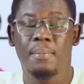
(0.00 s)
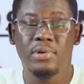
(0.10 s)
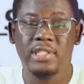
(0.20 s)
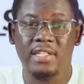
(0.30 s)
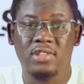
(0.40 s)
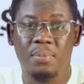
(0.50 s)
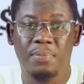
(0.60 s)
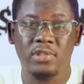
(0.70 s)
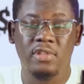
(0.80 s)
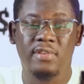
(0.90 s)
put us on
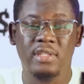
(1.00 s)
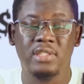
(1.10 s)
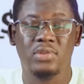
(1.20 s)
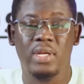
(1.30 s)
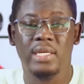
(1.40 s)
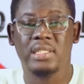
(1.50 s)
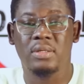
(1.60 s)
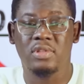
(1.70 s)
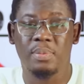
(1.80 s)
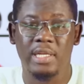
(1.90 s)
post notifications so that
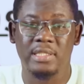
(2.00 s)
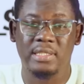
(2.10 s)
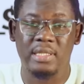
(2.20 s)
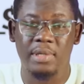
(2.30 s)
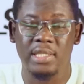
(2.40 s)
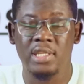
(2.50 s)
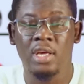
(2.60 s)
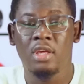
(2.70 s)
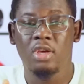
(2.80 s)
anytime you drop a latest update,